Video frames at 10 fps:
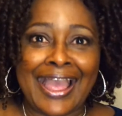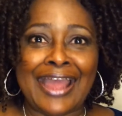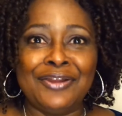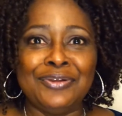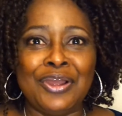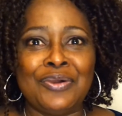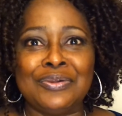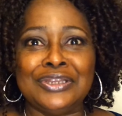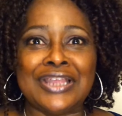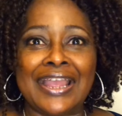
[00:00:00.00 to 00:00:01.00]
I don't
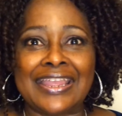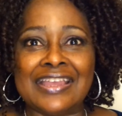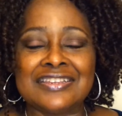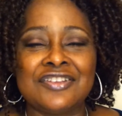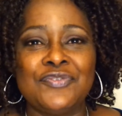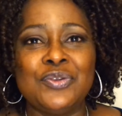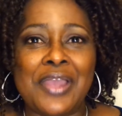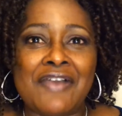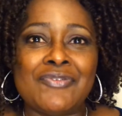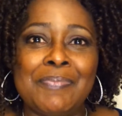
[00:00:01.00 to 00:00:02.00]
know. I guess if you
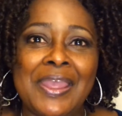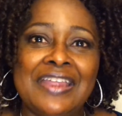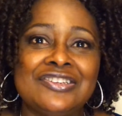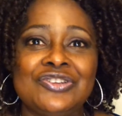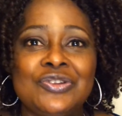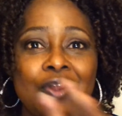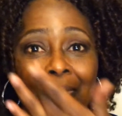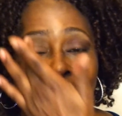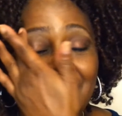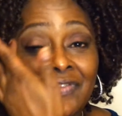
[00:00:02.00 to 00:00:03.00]
have a page and you
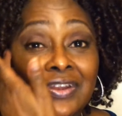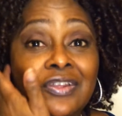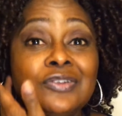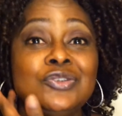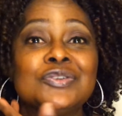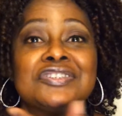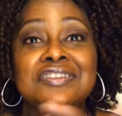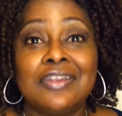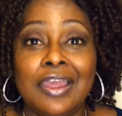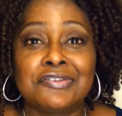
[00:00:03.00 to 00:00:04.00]
don't make videos, you can
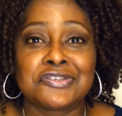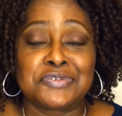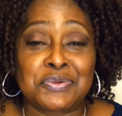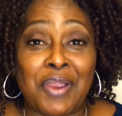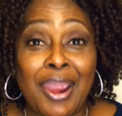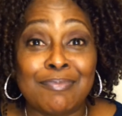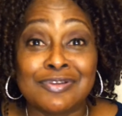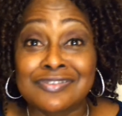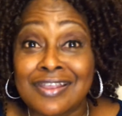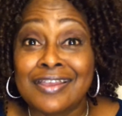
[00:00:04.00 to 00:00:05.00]
still have
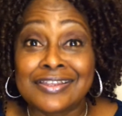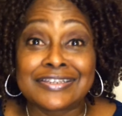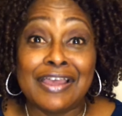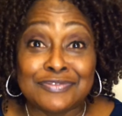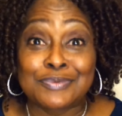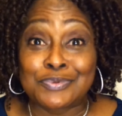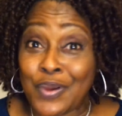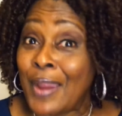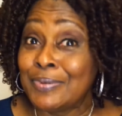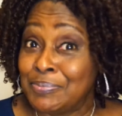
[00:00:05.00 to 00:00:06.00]
subscribers. Because I've
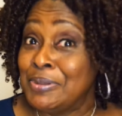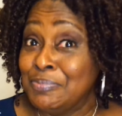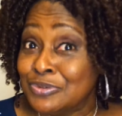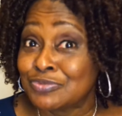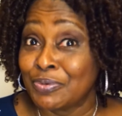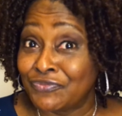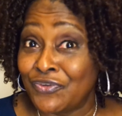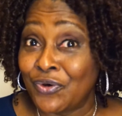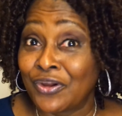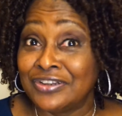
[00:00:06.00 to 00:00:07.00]
subscribed to people's
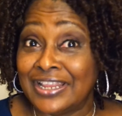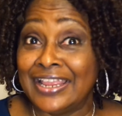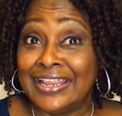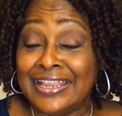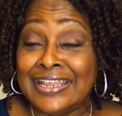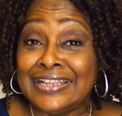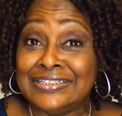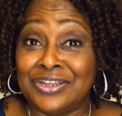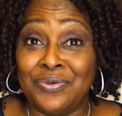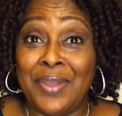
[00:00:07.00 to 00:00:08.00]
before that
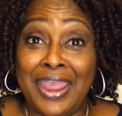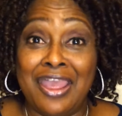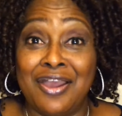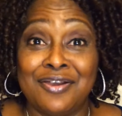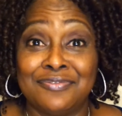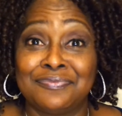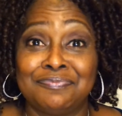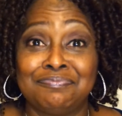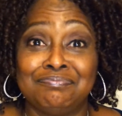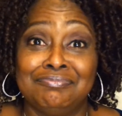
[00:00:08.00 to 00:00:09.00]
don't have
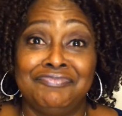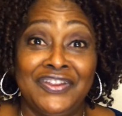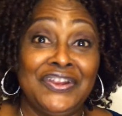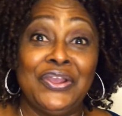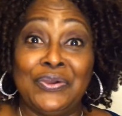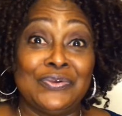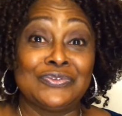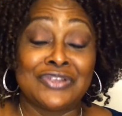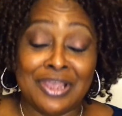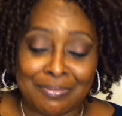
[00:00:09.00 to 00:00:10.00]

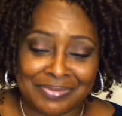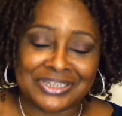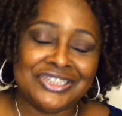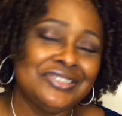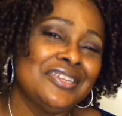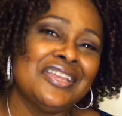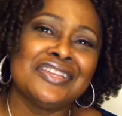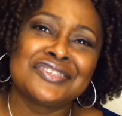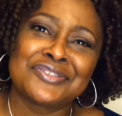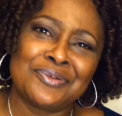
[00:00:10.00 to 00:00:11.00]
videos. But she
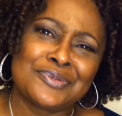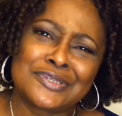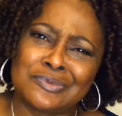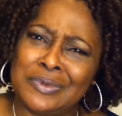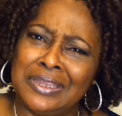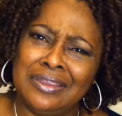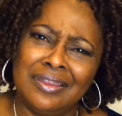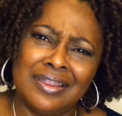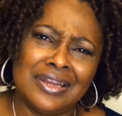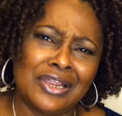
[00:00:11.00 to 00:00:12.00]
is so sweet
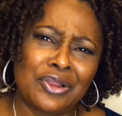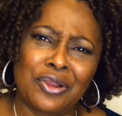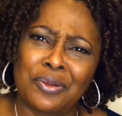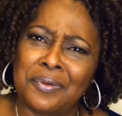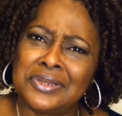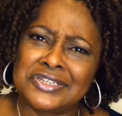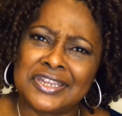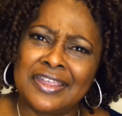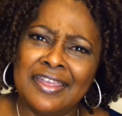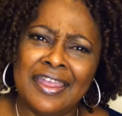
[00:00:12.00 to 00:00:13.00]
and
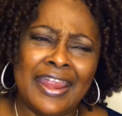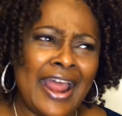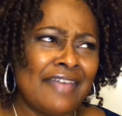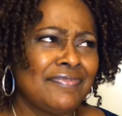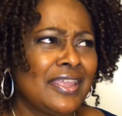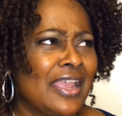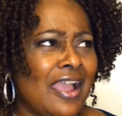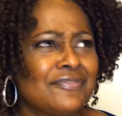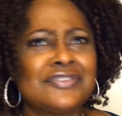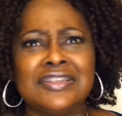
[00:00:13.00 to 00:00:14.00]
encouraging. And I think
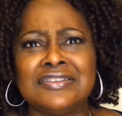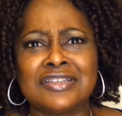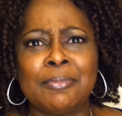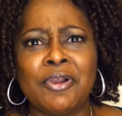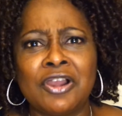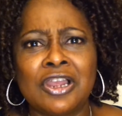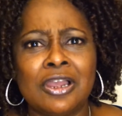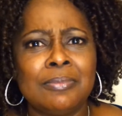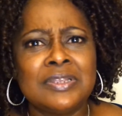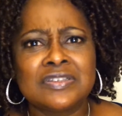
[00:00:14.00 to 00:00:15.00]
I've seen some of her
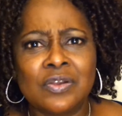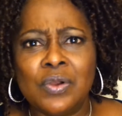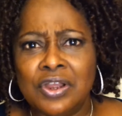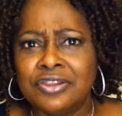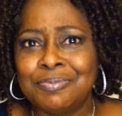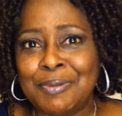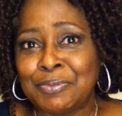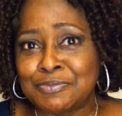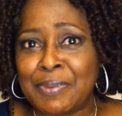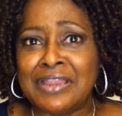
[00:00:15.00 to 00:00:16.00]
comments on other
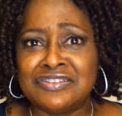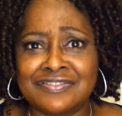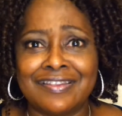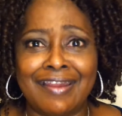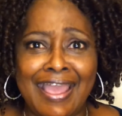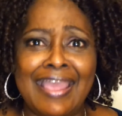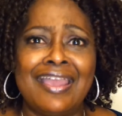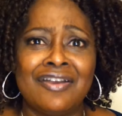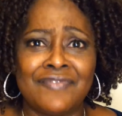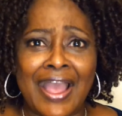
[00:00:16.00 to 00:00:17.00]
people's pages that I
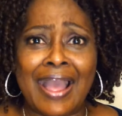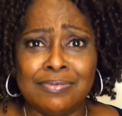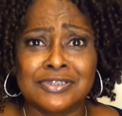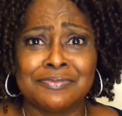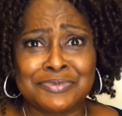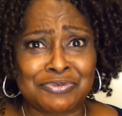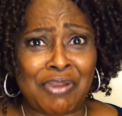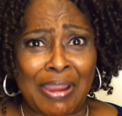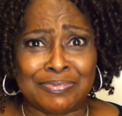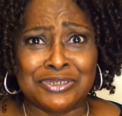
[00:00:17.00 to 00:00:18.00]
have, I'm
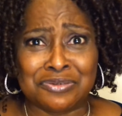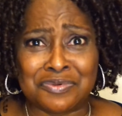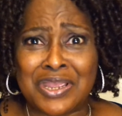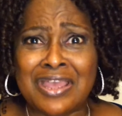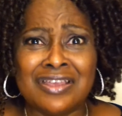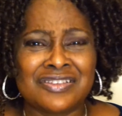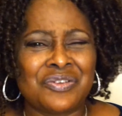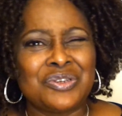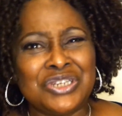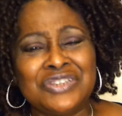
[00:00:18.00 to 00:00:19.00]
subscribed to.
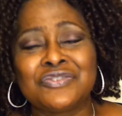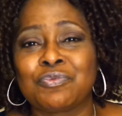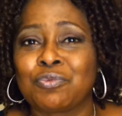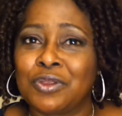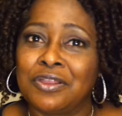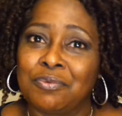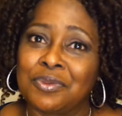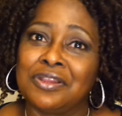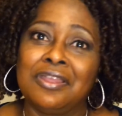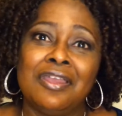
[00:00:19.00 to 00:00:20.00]
So she's really,
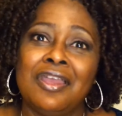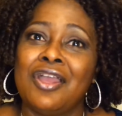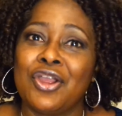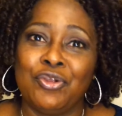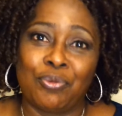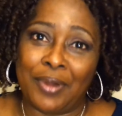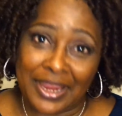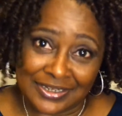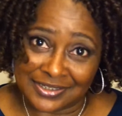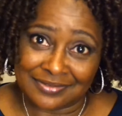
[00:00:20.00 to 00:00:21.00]
really
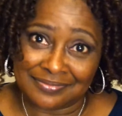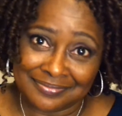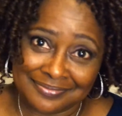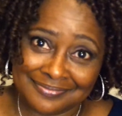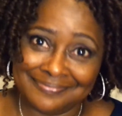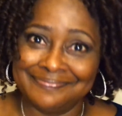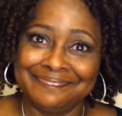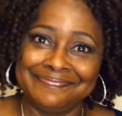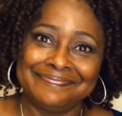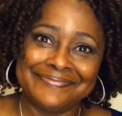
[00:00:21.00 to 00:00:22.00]
great.
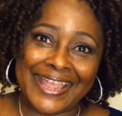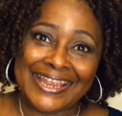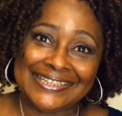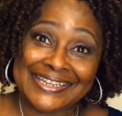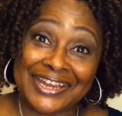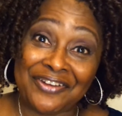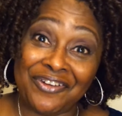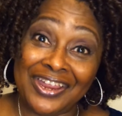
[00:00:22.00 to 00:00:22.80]
Hey, Terry.